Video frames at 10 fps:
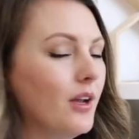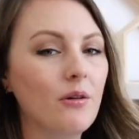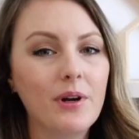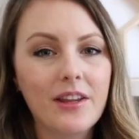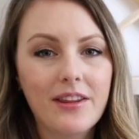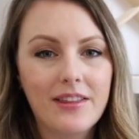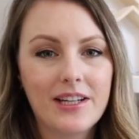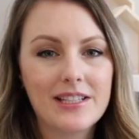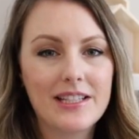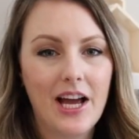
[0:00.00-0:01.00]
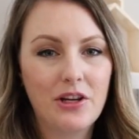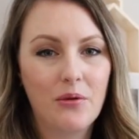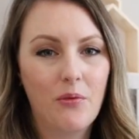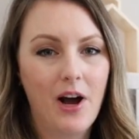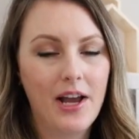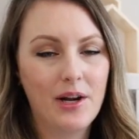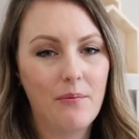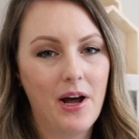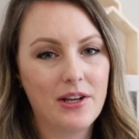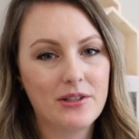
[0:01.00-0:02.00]
One of the things that you'll want in a
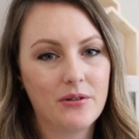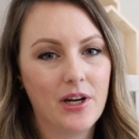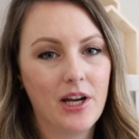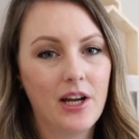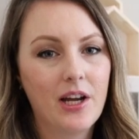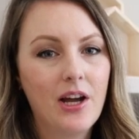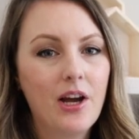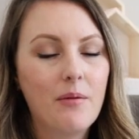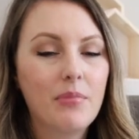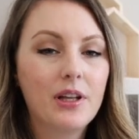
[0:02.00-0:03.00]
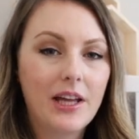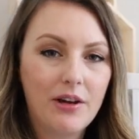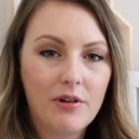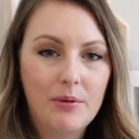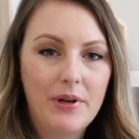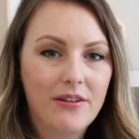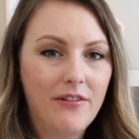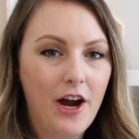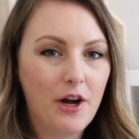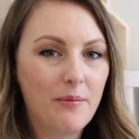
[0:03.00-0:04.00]
Montessori playroom
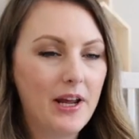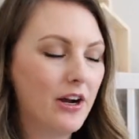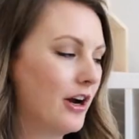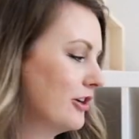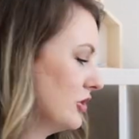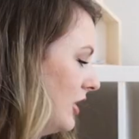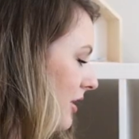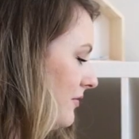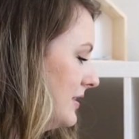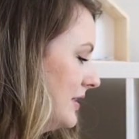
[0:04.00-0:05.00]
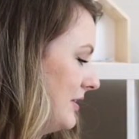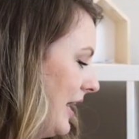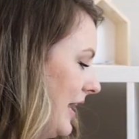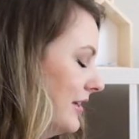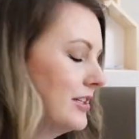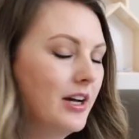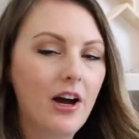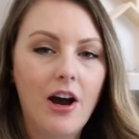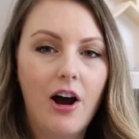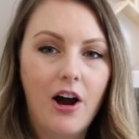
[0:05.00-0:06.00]
environment are shelves that
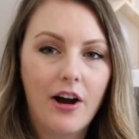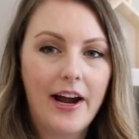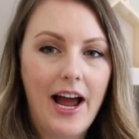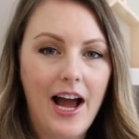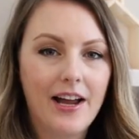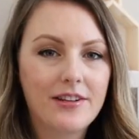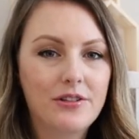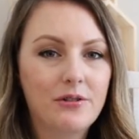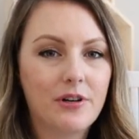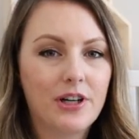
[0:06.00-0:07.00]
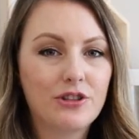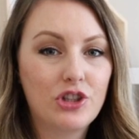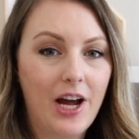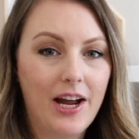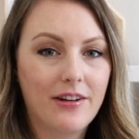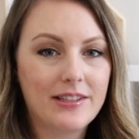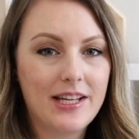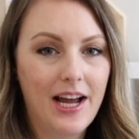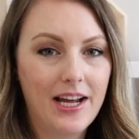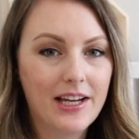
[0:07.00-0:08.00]
are at your child's
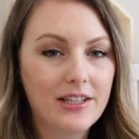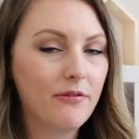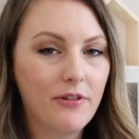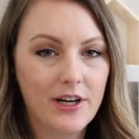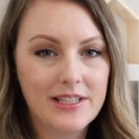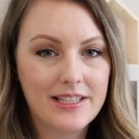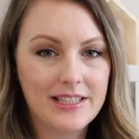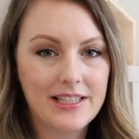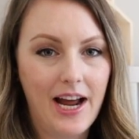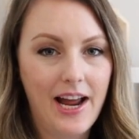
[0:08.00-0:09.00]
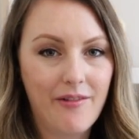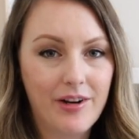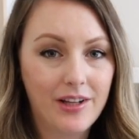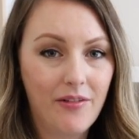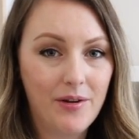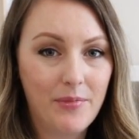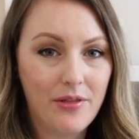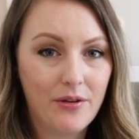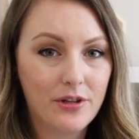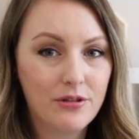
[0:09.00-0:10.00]
height. For instance, I have an 11
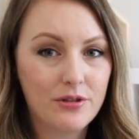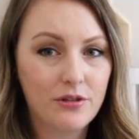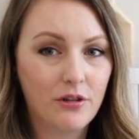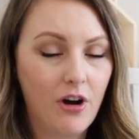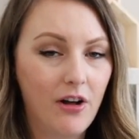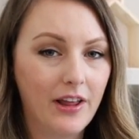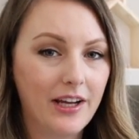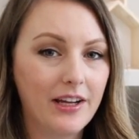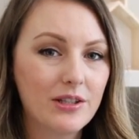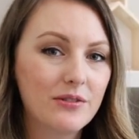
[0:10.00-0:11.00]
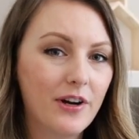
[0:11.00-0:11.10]
month old who's crawling. It's